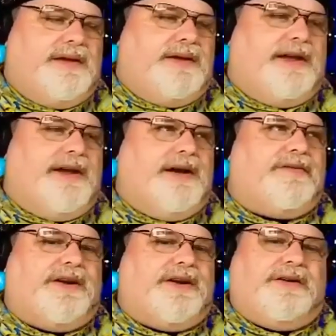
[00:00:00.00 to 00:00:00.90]
now,
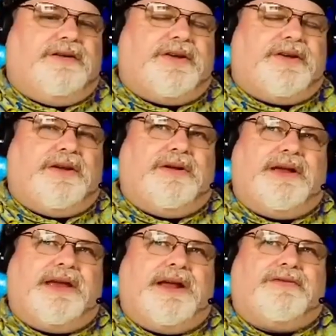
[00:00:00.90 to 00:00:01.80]
if I don't know if any,
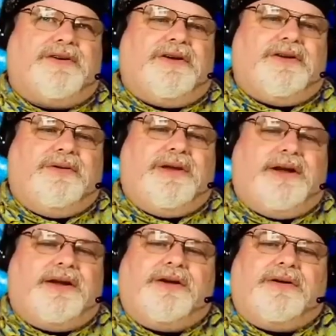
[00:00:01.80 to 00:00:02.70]
again, for all you
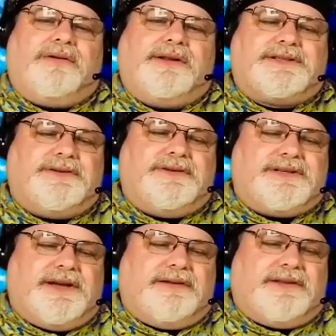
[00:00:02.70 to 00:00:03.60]
younger
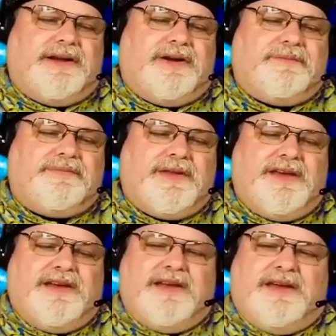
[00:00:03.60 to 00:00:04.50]
listeners out there,
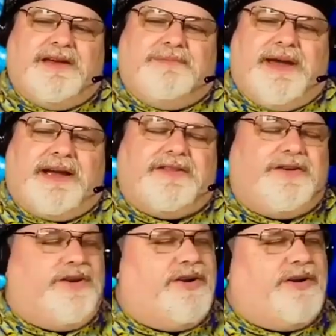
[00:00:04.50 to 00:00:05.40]
back in the
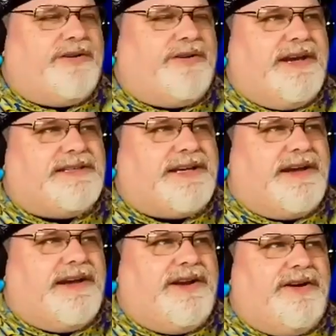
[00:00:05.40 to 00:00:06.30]
good old days,
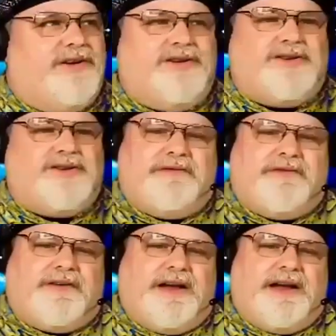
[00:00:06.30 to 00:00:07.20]
uh, you know, used to
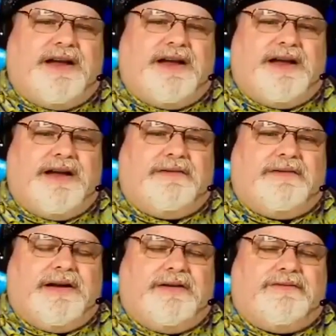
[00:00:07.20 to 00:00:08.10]
have a, uh,
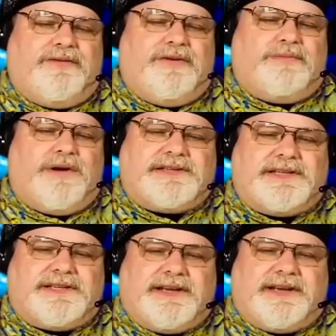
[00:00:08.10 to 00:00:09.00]
a photo
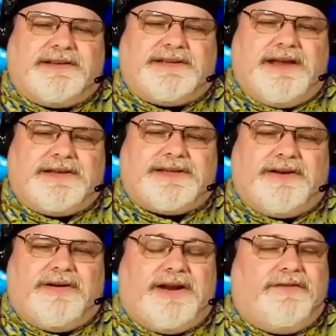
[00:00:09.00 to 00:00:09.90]
processing uh,
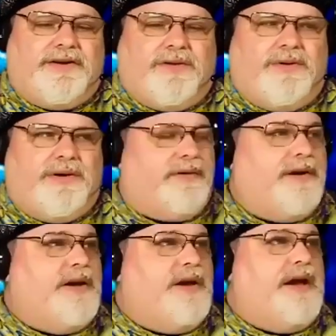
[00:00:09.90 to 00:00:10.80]
center on every corner.
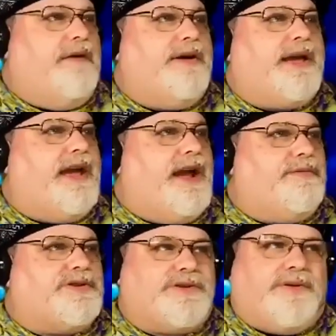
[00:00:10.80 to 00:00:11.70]
Every
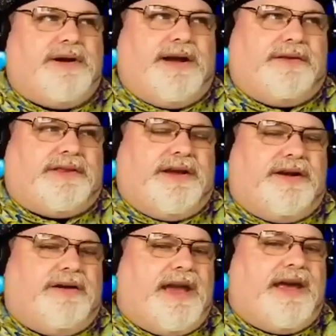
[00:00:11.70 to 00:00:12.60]
camera store out
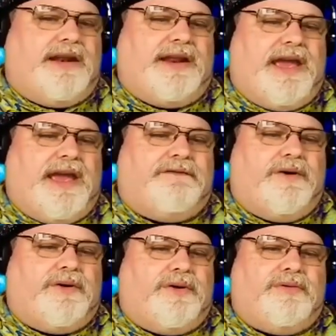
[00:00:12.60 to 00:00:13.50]
there had a
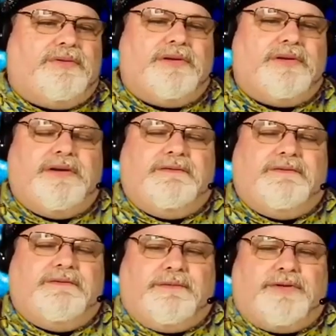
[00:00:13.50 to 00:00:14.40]
photo
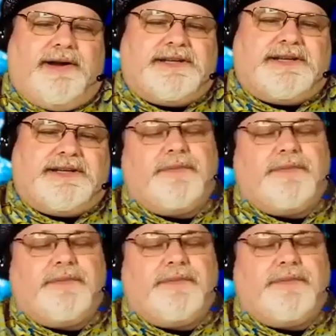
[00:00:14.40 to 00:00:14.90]
film processor,